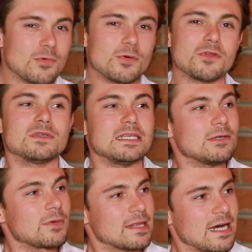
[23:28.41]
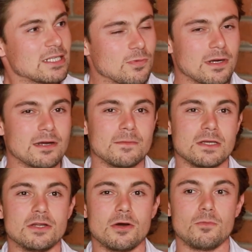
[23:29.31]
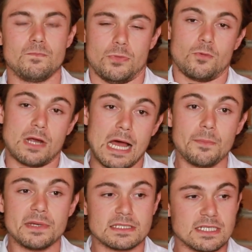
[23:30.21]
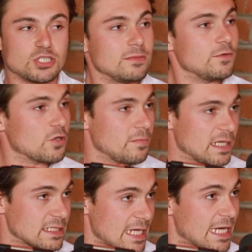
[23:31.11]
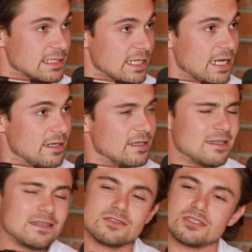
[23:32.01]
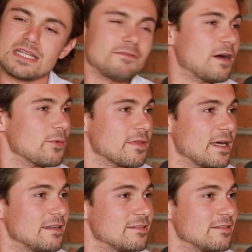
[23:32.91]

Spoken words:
But when they're dealing with us, where we're helping essentially move their biggest asset, just have fun with it.